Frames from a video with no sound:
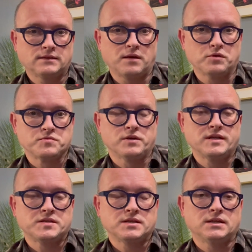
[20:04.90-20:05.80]
that was
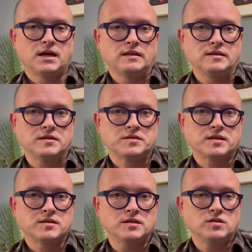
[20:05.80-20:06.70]
released in
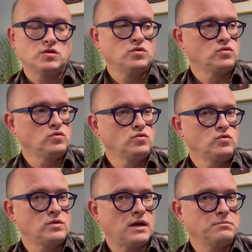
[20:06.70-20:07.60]

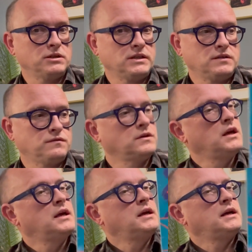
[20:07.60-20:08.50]
1962, I believe.
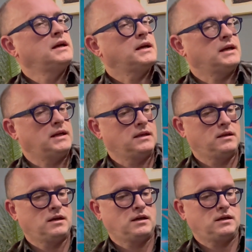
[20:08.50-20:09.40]
And
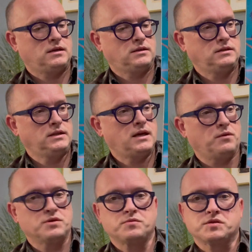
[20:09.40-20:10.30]
yeah,
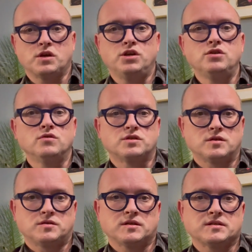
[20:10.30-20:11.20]
which was a huge
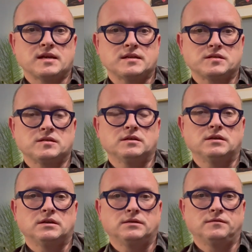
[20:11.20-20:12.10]
success
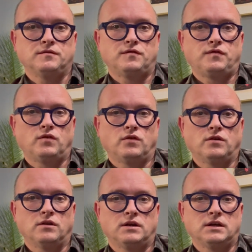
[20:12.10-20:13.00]

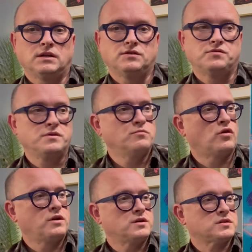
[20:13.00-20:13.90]
for the Dream
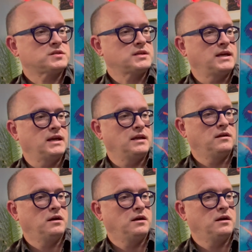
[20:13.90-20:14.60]
Warriors, and